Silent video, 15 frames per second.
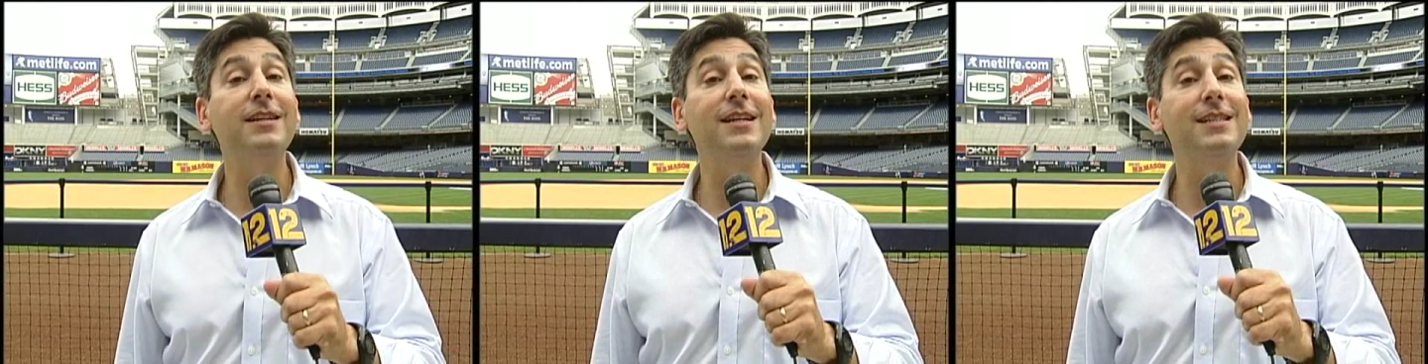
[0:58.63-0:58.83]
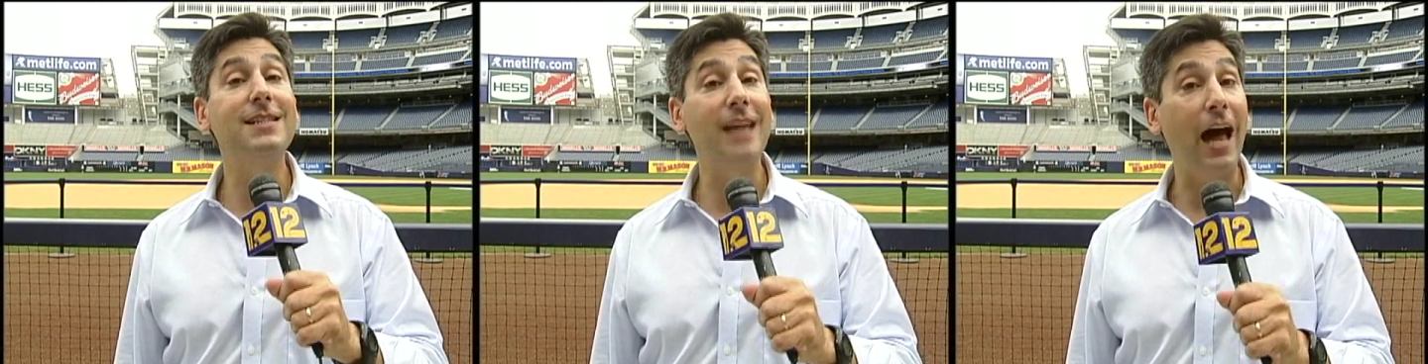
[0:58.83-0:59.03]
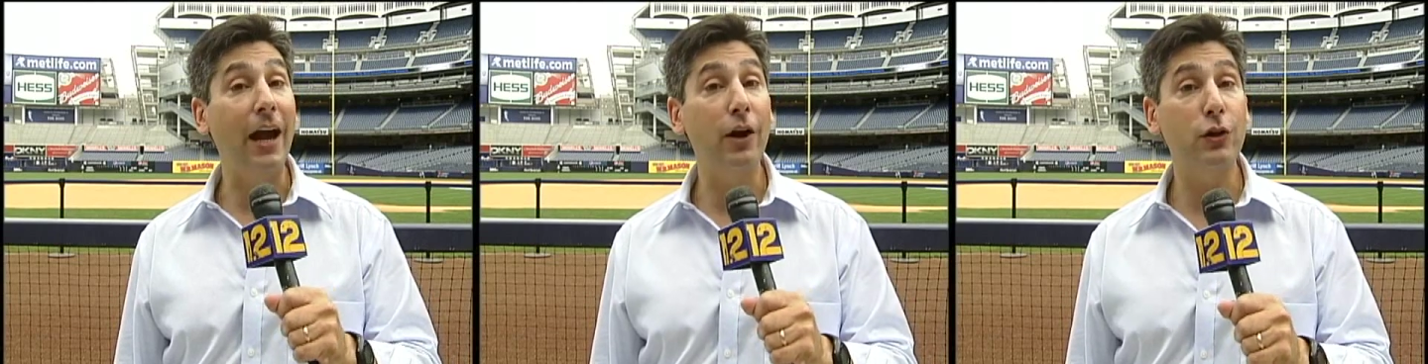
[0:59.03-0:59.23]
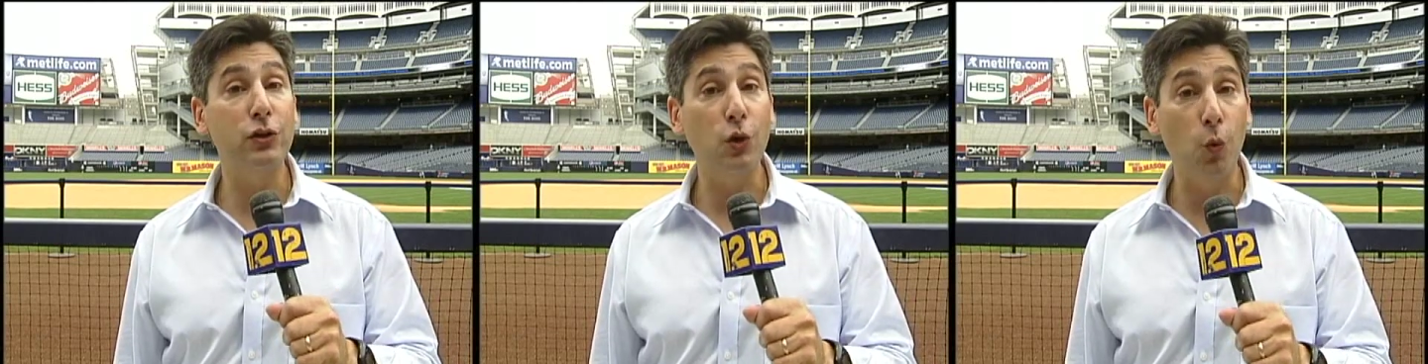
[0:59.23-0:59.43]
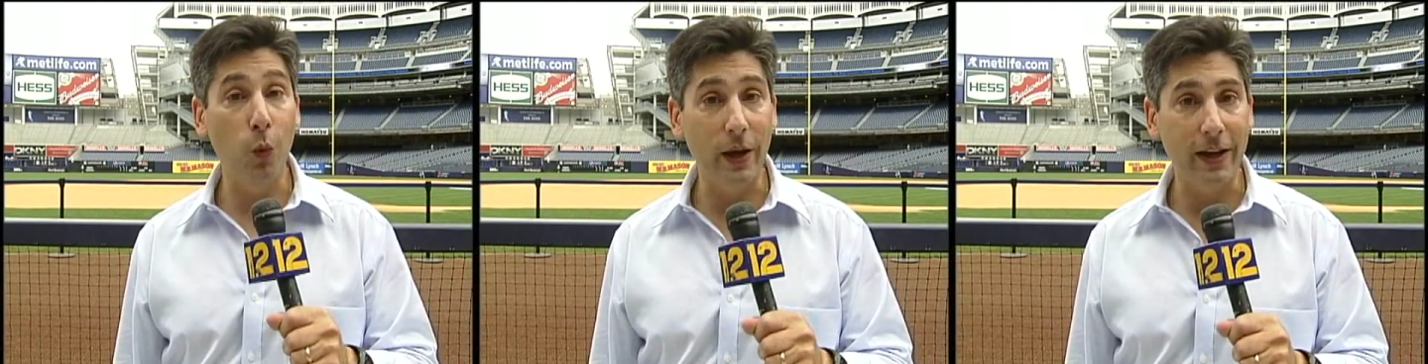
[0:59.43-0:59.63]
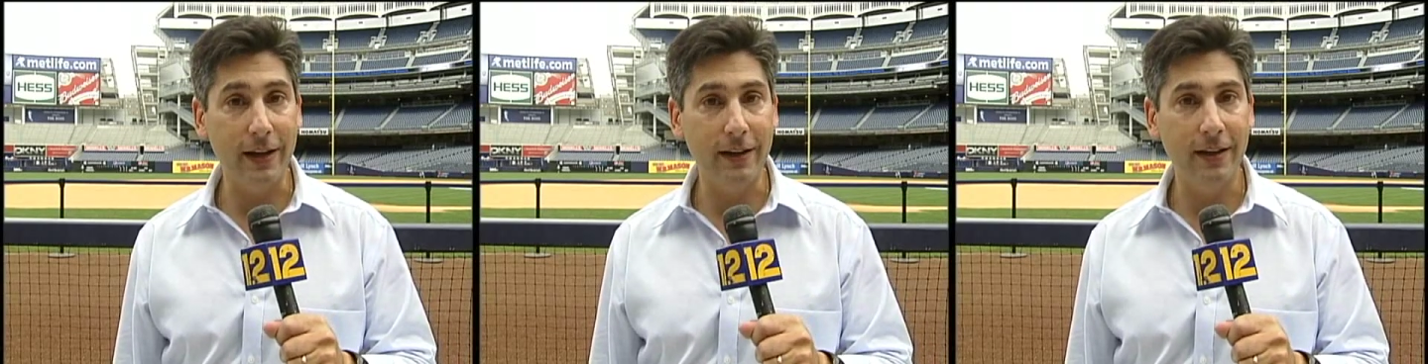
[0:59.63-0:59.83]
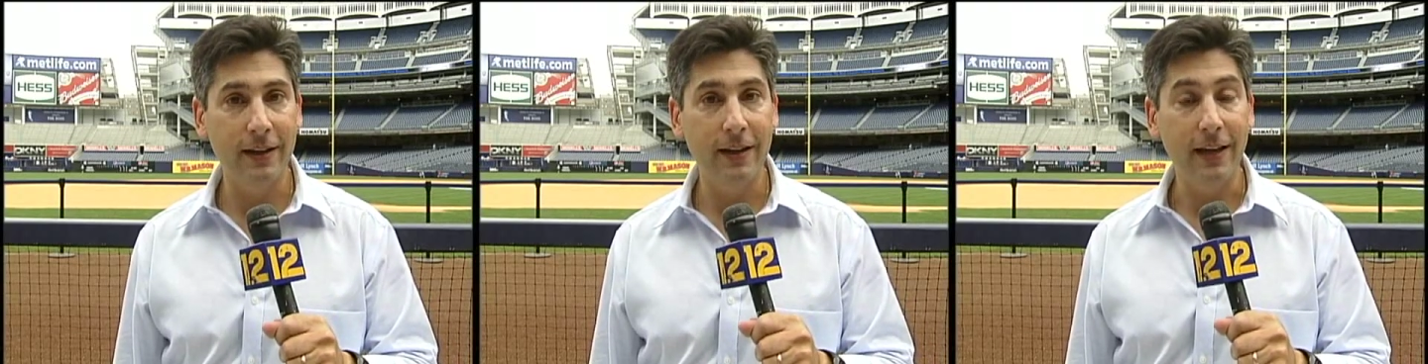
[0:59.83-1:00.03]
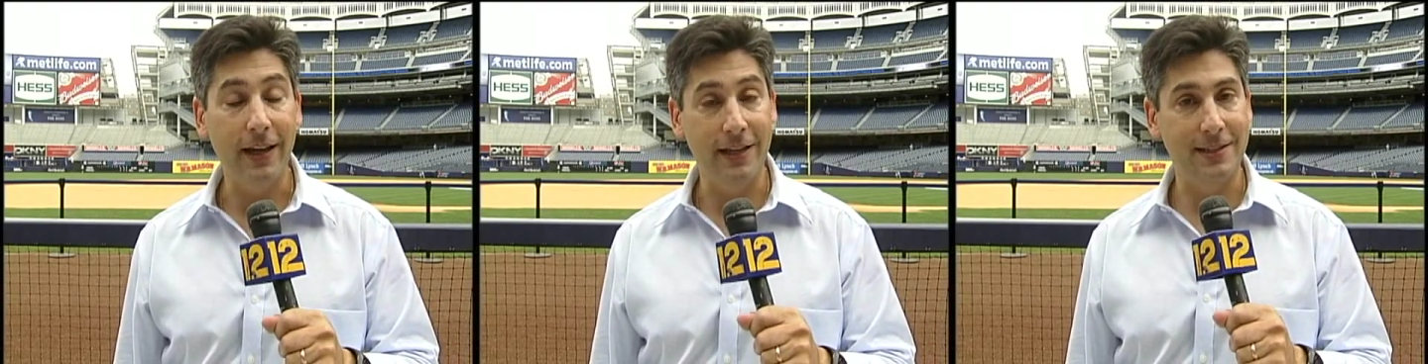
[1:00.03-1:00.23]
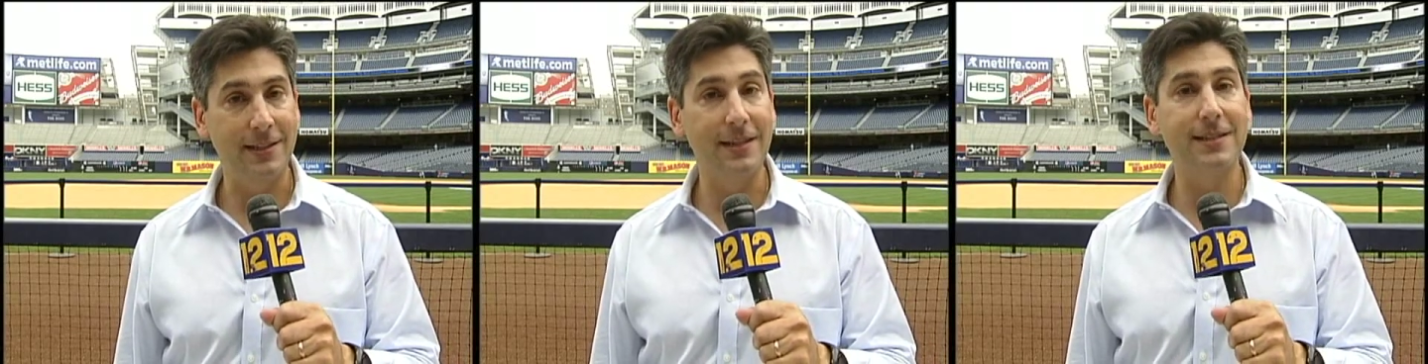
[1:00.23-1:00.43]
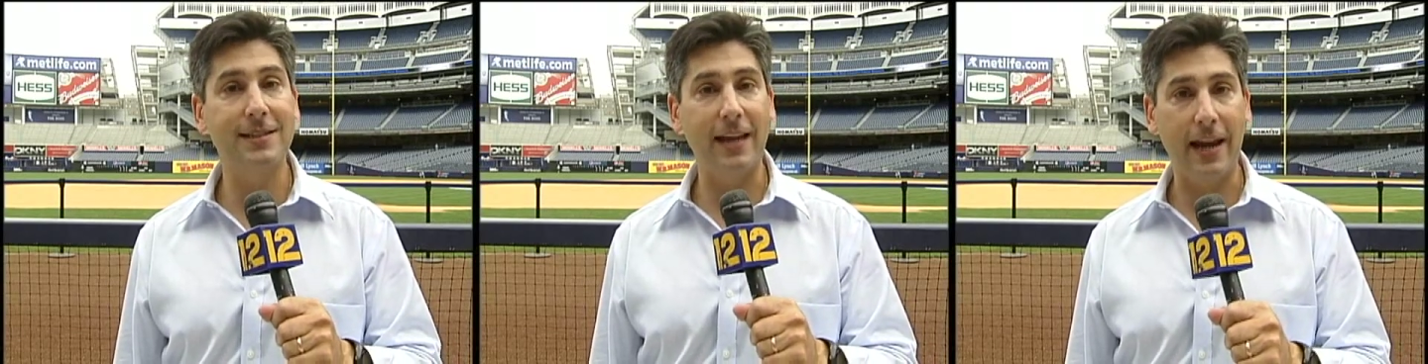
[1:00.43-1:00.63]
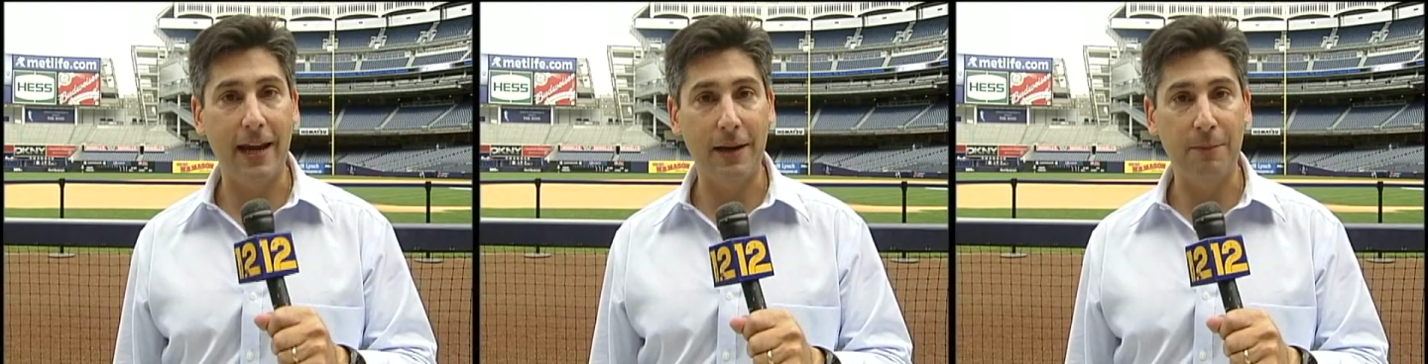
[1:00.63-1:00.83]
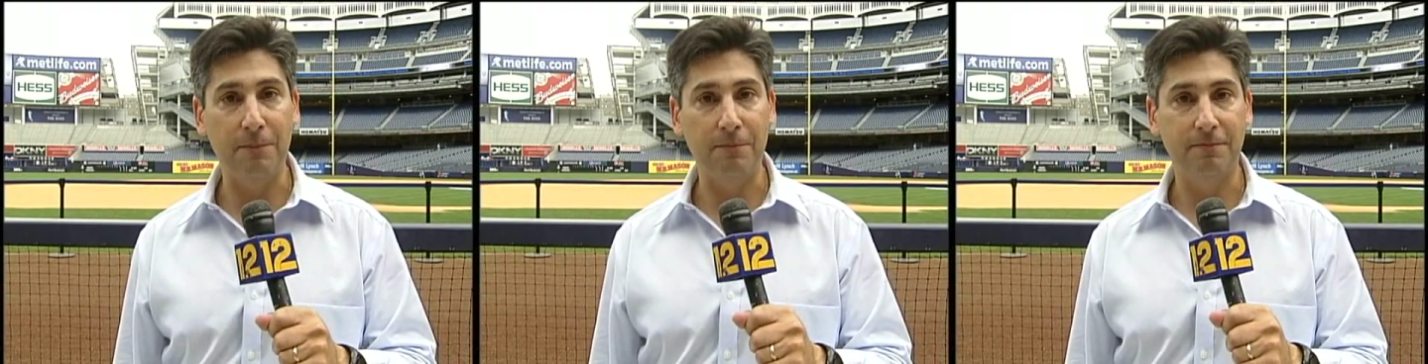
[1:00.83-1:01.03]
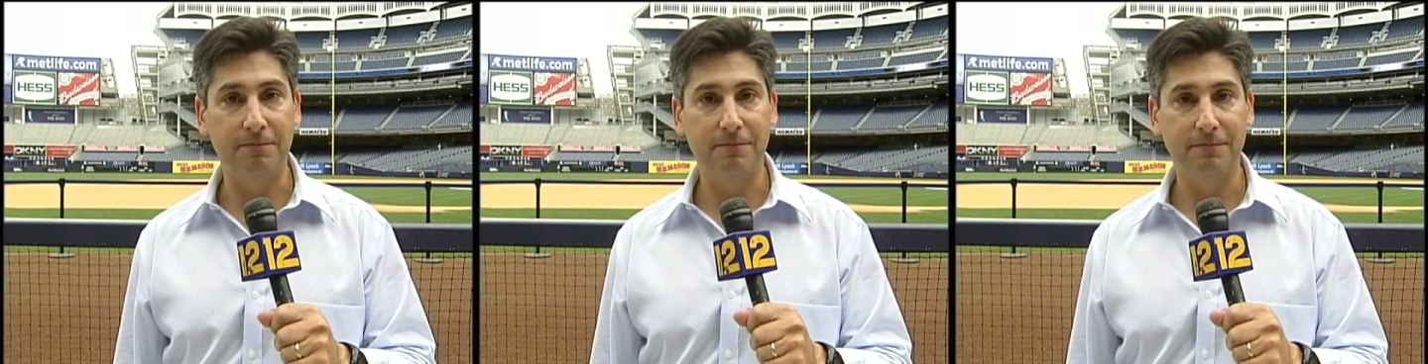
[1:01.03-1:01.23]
desire to win is the same.